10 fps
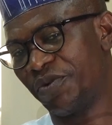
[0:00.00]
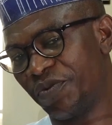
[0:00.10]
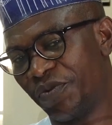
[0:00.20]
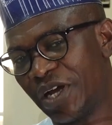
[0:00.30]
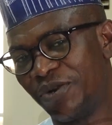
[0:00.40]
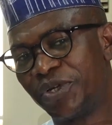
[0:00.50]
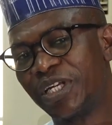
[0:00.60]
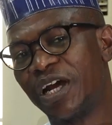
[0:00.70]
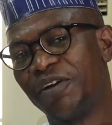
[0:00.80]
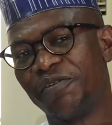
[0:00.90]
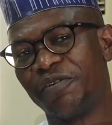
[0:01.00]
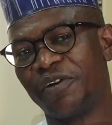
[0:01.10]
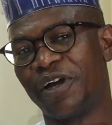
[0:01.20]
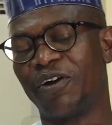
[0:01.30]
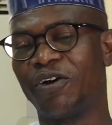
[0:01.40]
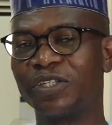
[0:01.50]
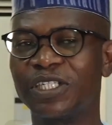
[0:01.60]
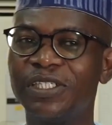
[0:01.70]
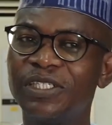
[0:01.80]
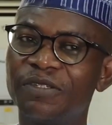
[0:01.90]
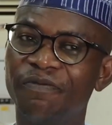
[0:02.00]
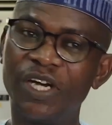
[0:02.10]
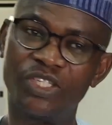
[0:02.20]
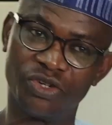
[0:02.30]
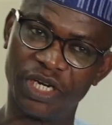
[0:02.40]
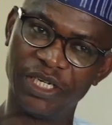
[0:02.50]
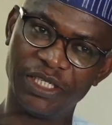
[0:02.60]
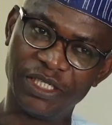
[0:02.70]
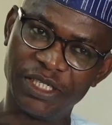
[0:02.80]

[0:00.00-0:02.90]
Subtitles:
we are looking at all things virtually.